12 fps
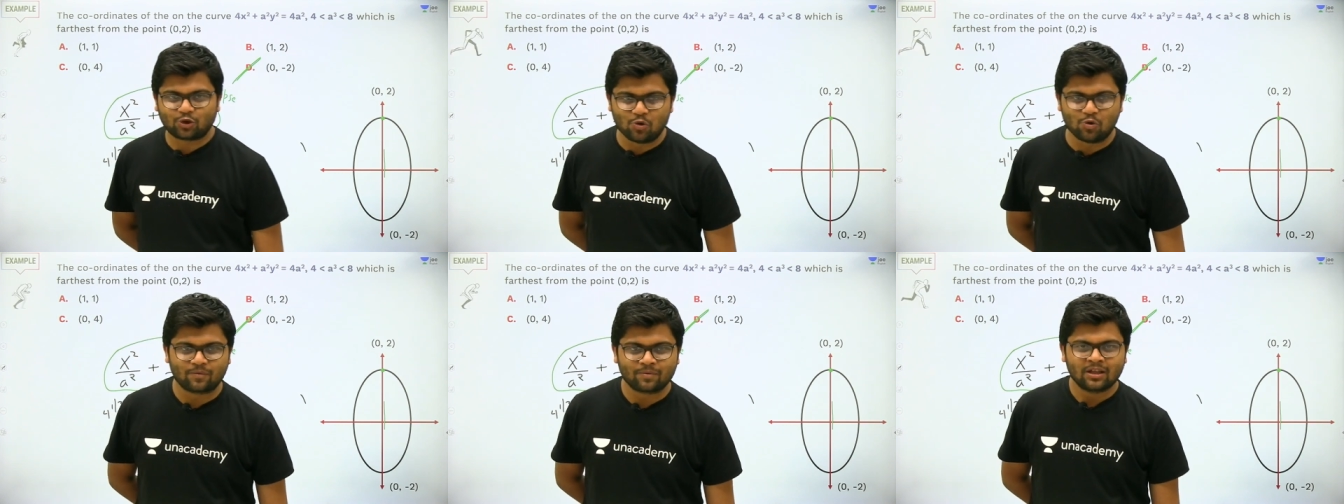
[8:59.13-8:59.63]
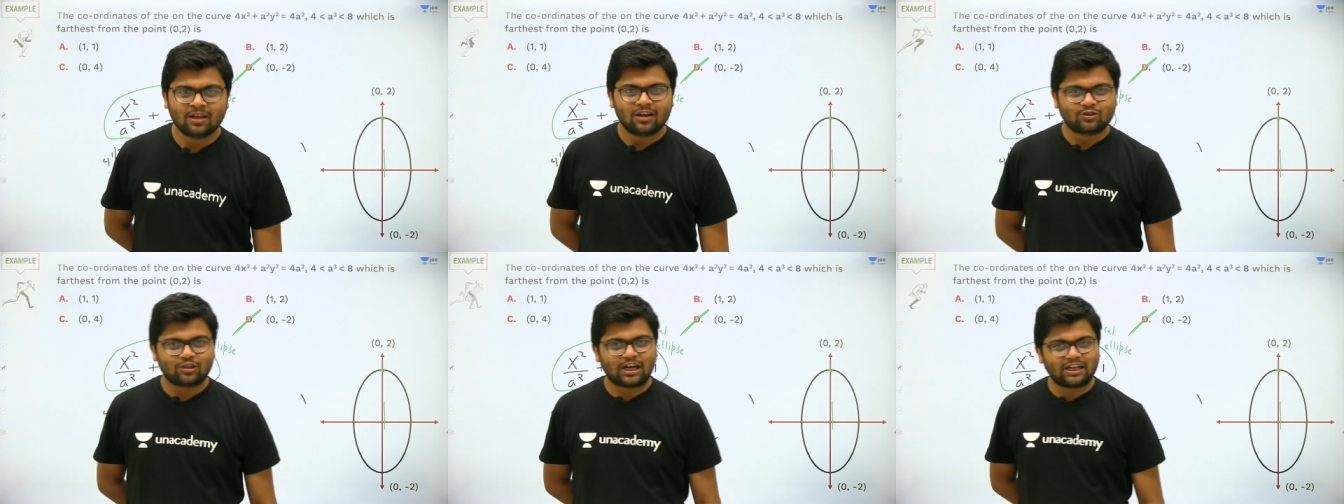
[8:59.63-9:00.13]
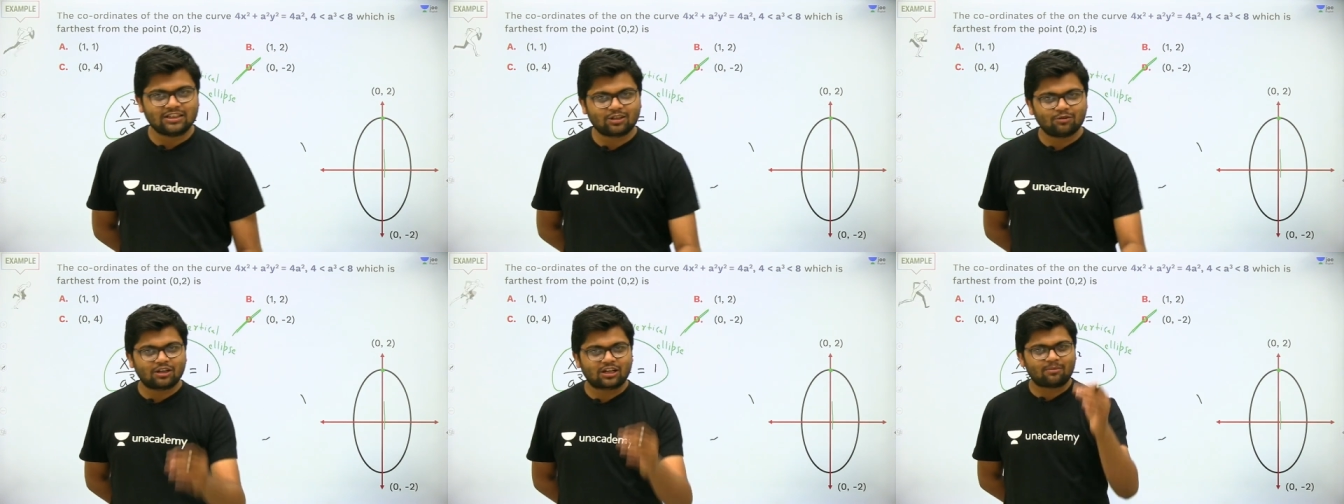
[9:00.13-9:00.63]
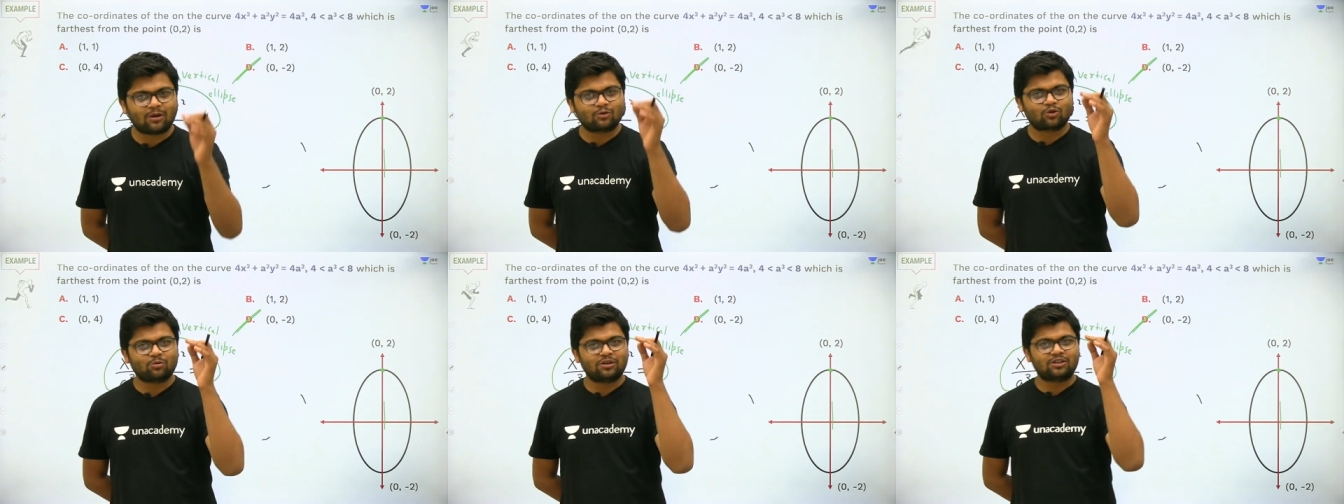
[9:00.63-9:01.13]
two. So, the answer will come
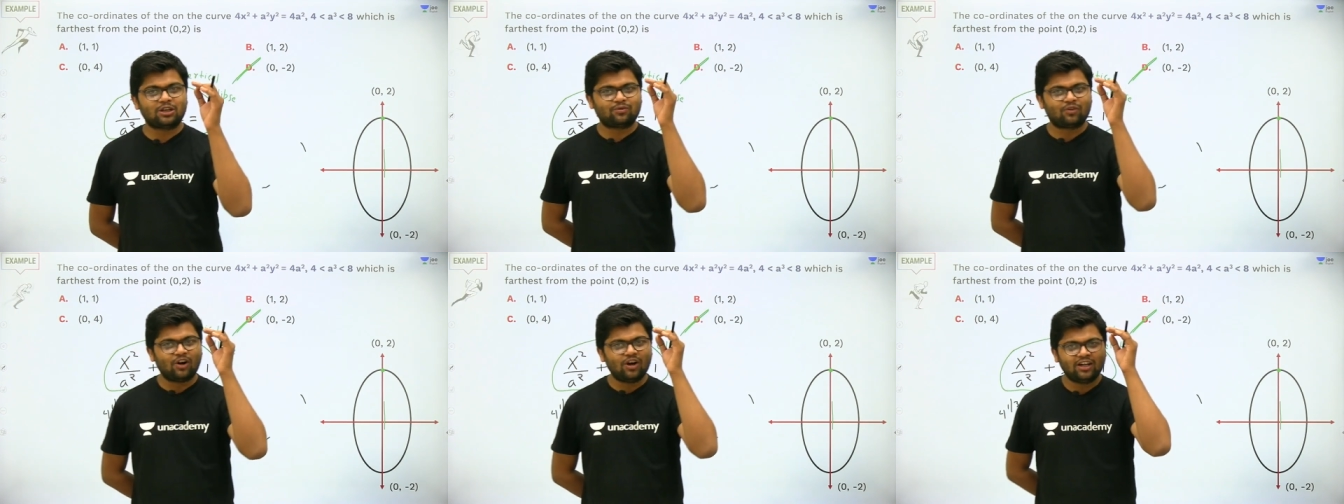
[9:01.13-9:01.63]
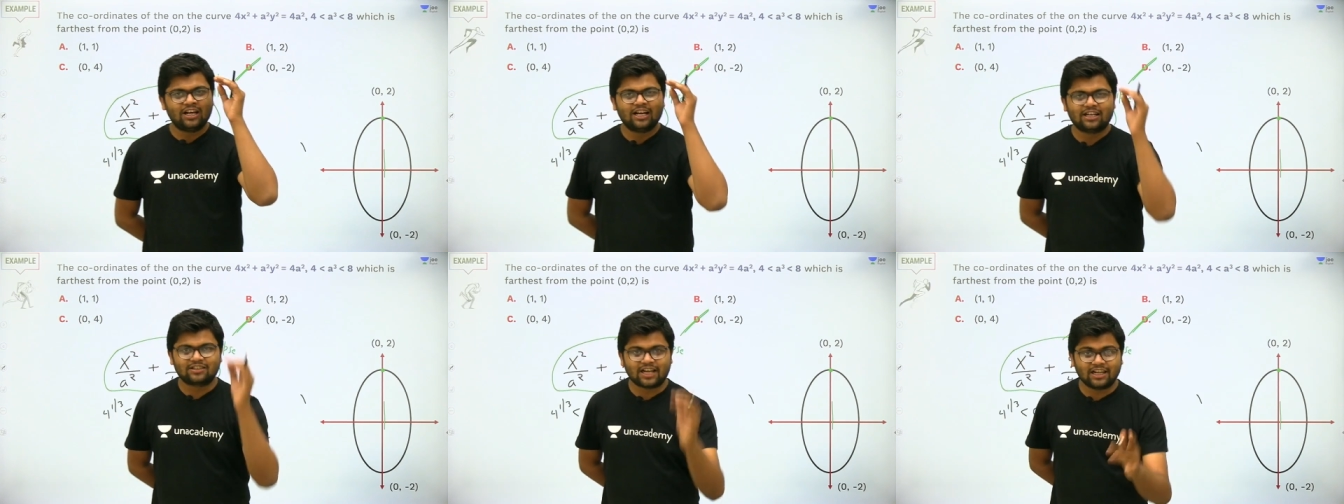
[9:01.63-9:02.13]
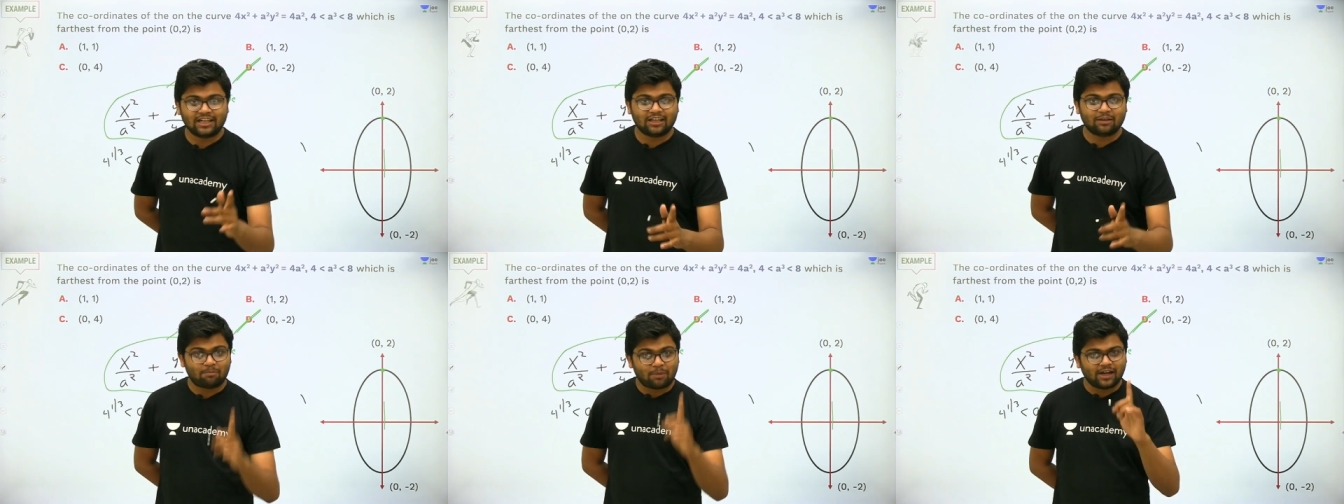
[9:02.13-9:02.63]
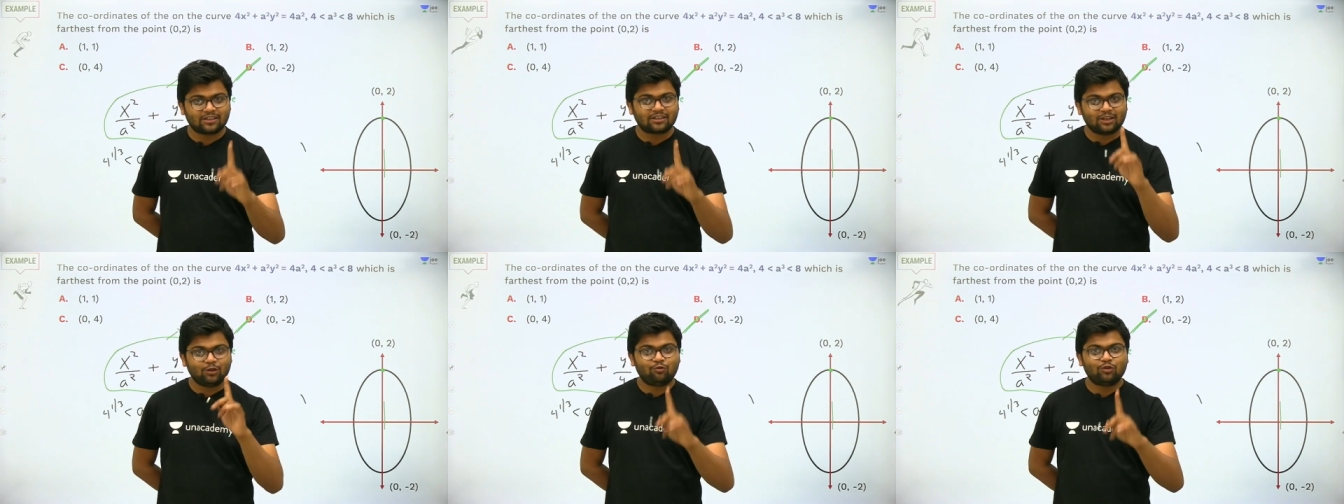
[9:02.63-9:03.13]
out to be D for Delhi.
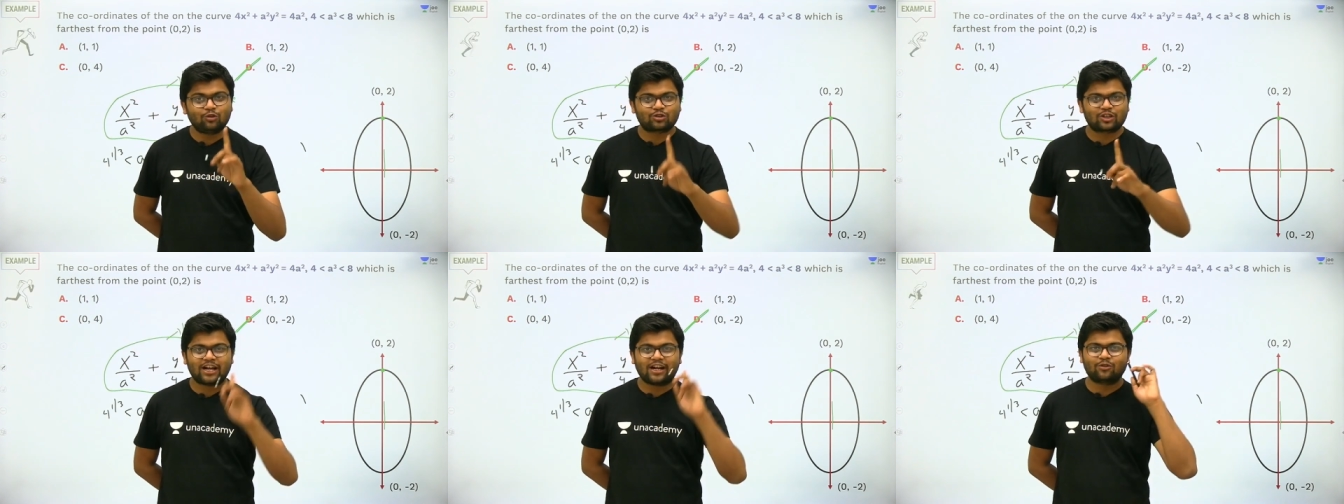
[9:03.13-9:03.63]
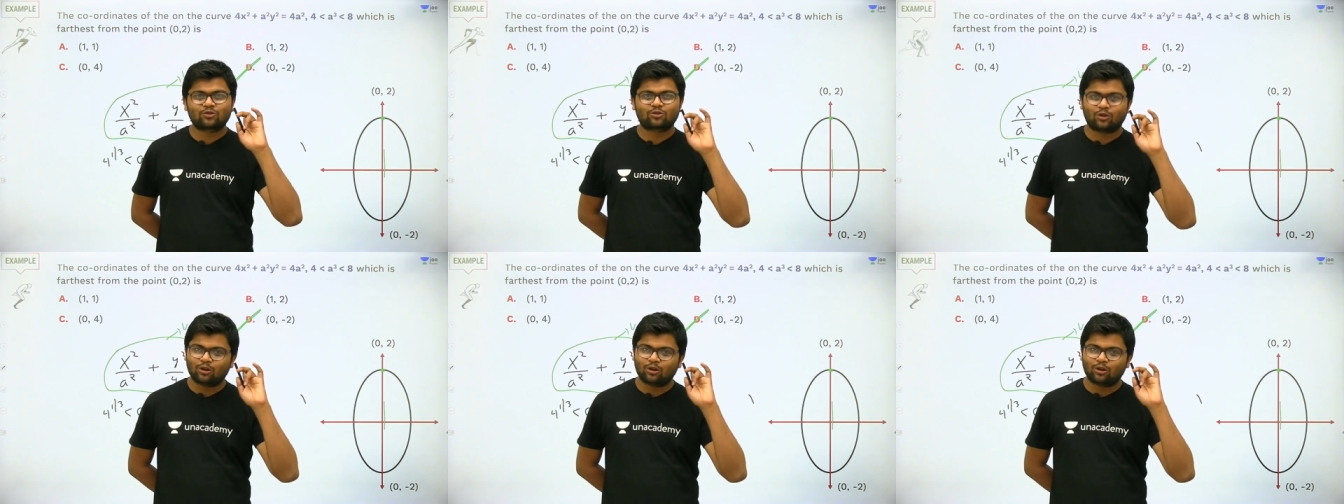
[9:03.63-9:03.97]
But if you try to